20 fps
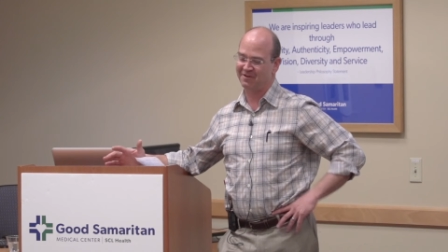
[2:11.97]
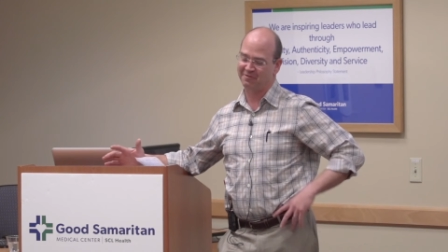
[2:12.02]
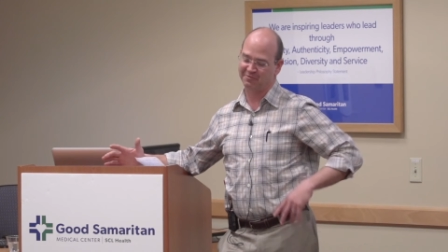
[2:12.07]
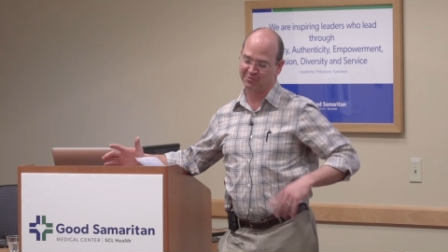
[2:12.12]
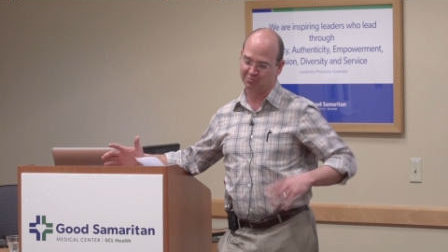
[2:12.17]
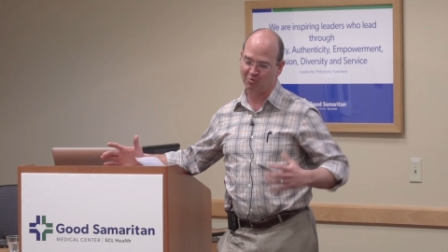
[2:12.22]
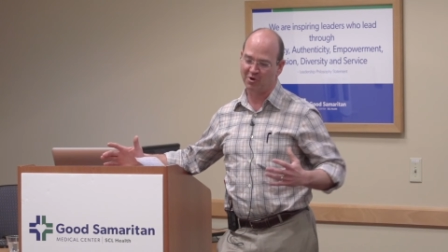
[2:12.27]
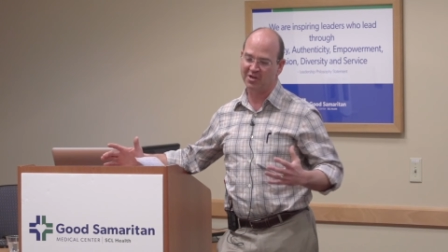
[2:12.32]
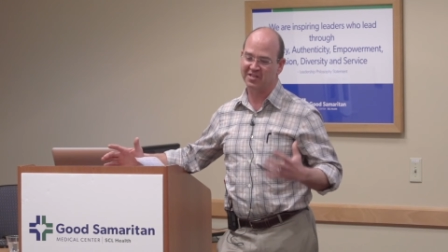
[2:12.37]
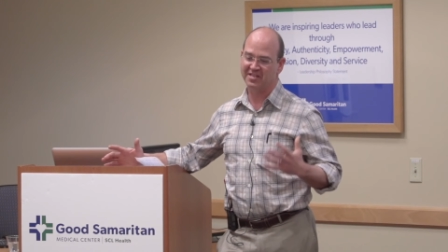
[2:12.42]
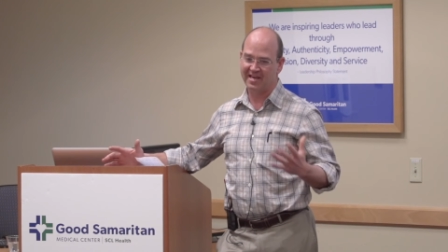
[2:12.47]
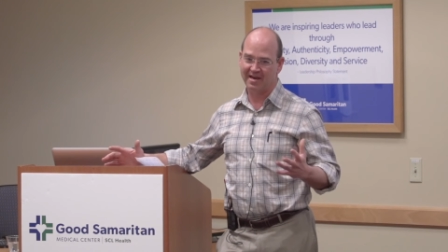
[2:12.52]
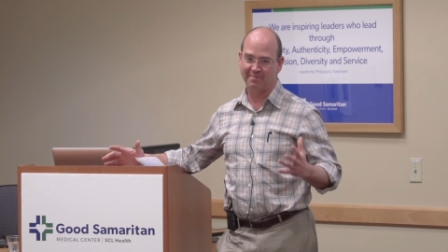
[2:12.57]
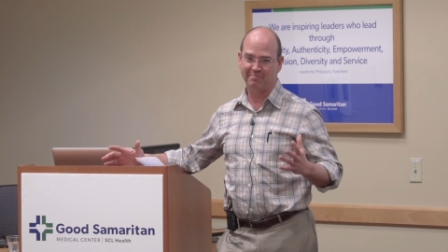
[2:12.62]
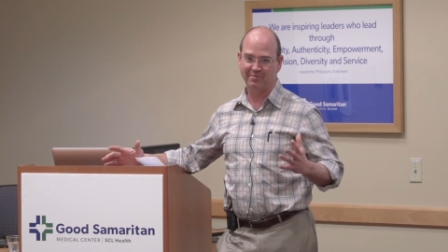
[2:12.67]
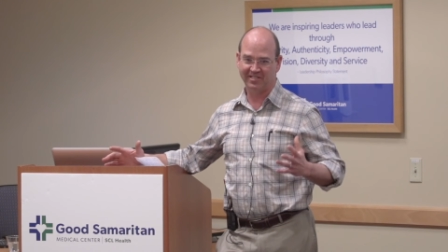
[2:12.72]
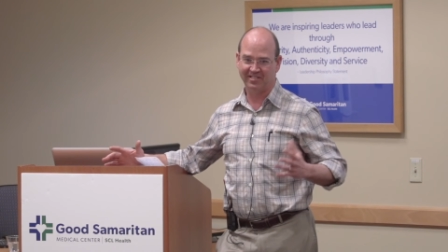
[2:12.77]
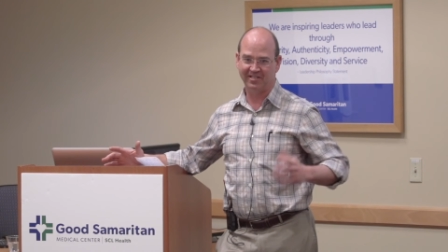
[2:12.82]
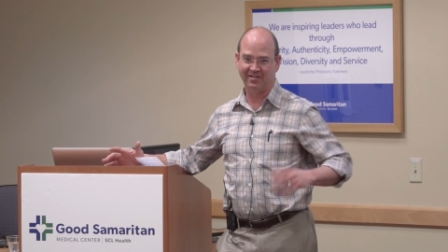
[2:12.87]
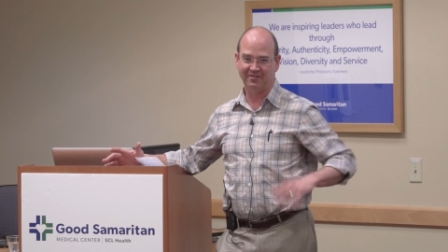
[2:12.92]
well, it's one of the
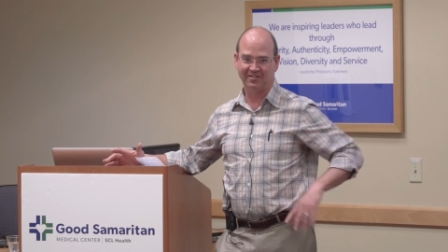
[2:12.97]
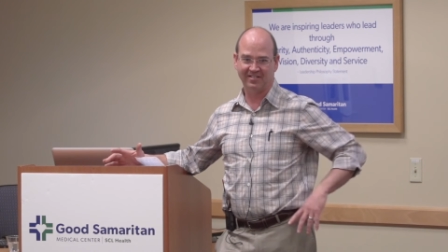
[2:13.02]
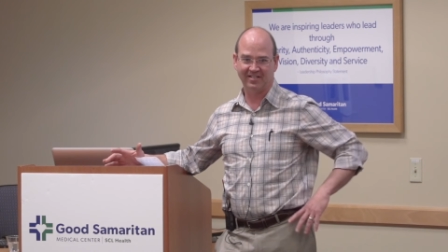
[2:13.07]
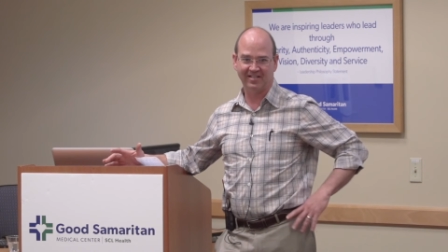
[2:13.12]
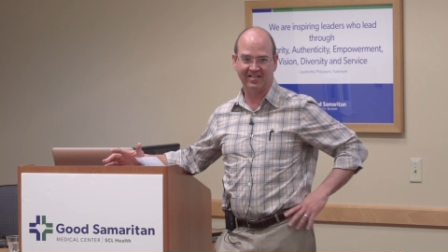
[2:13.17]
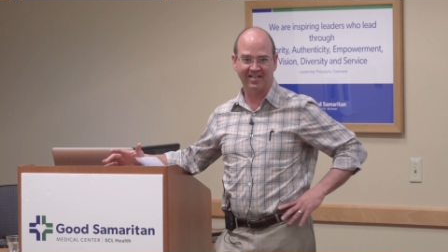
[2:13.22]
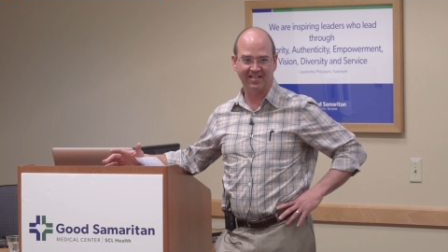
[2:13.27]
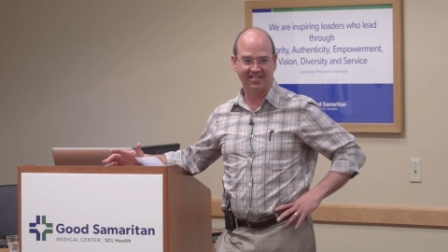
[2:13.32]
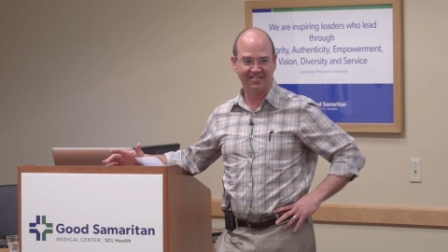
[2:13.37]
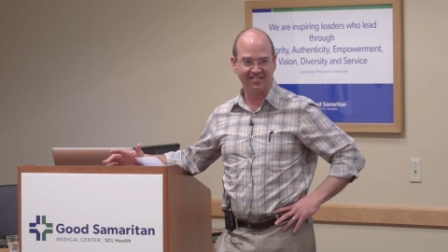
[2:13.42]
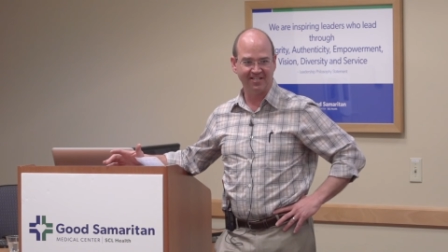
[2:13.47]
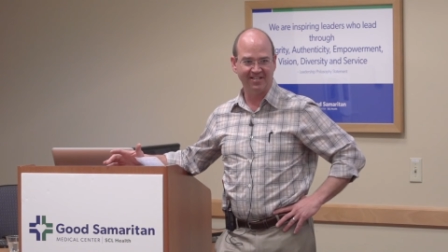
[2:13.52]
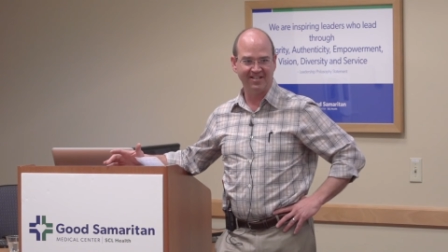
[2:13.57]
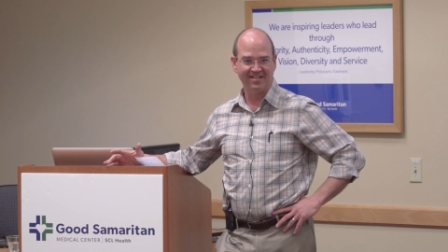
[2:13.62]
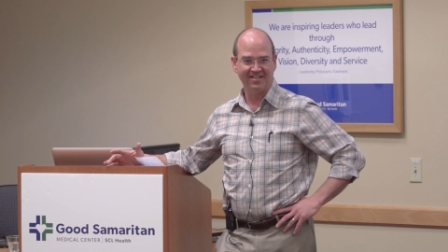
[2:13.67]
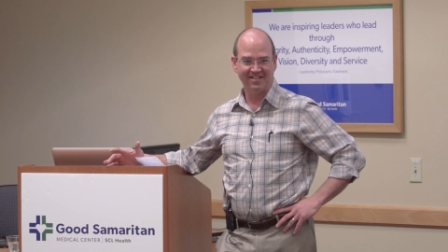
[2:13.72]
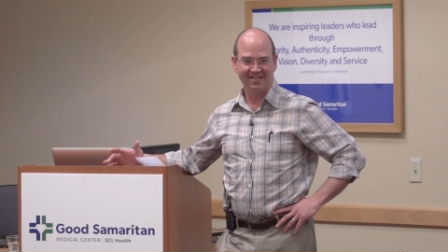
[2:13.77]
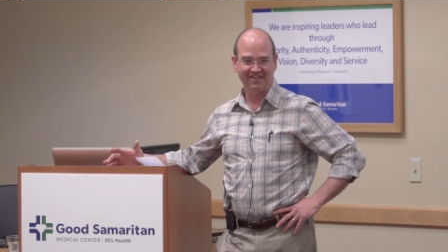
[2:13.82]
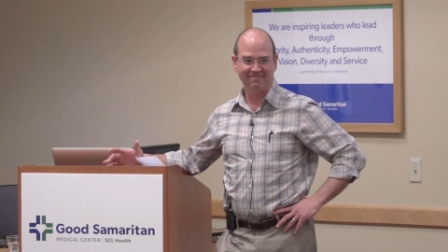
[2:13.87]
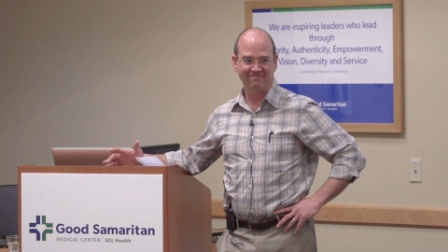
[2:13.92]
epicenters, I guess,
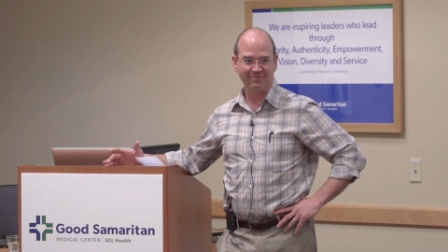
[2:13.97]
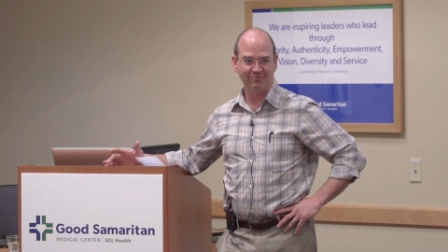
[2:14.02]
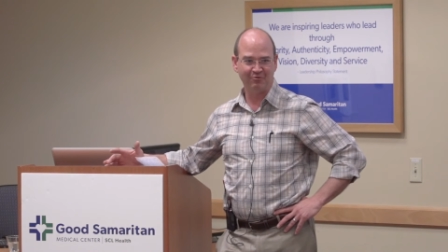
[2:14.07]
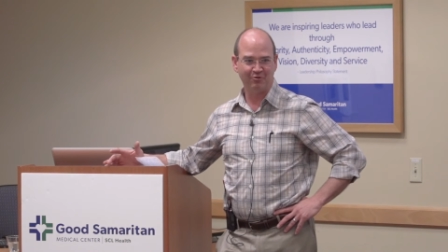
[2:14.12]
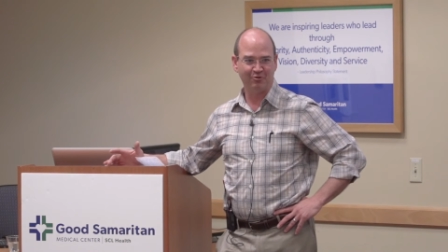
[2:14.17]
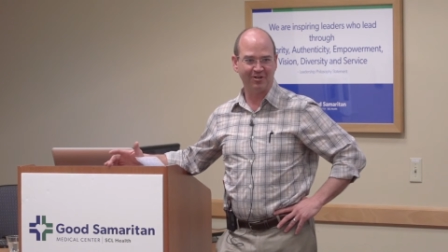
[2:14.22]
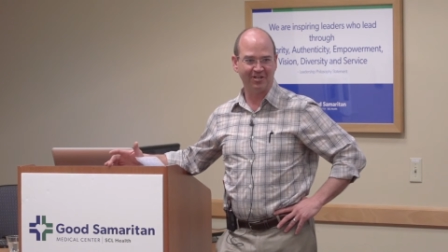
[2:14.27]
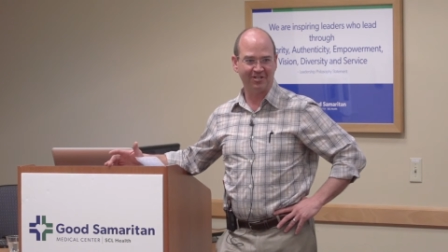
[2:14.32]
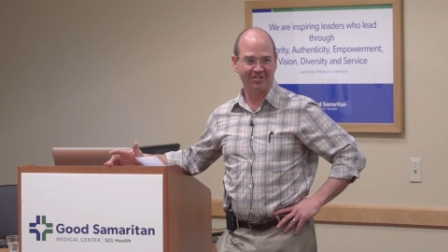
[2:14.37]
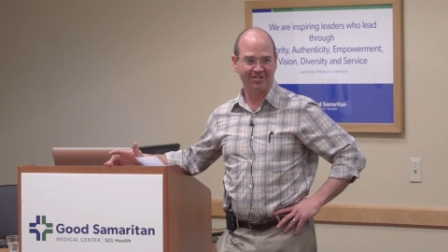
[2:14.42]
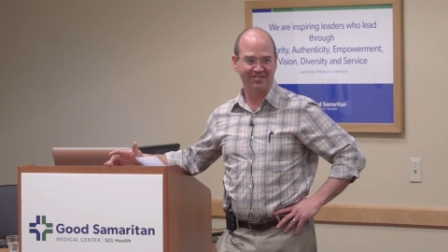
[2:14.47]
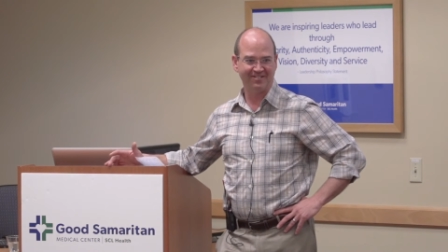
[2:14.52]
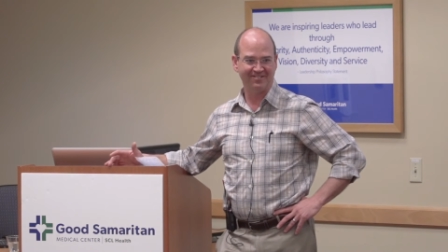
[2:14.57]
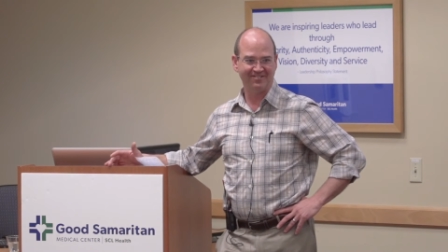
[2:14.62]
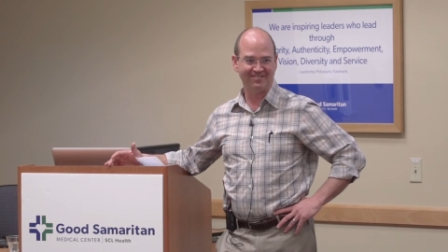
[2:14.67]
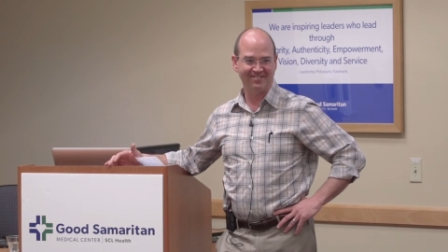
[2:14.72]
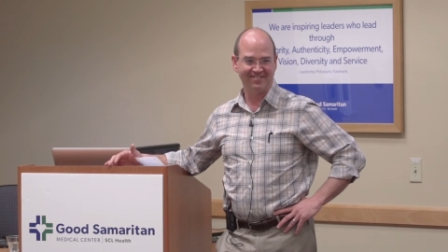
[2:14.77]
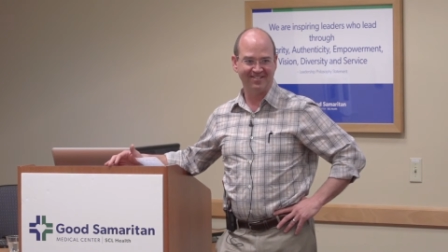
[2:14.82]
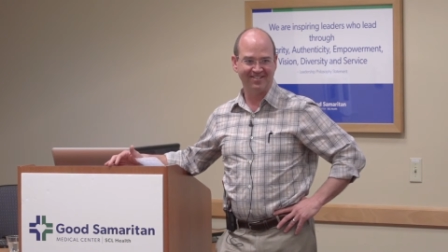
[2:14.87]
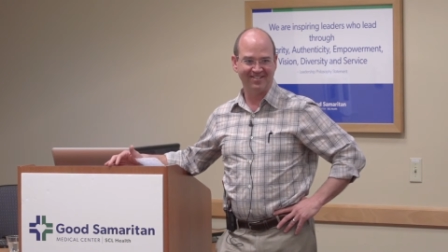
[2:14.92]
of
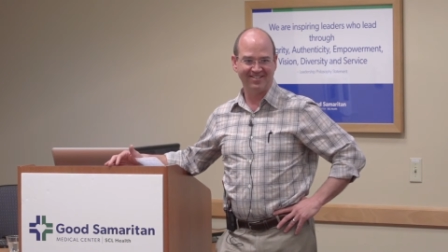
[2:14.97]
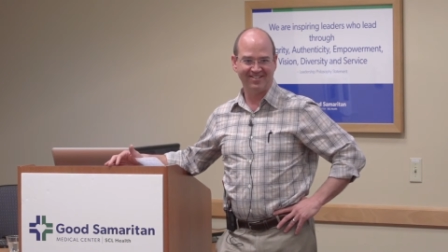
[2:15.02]
nutrition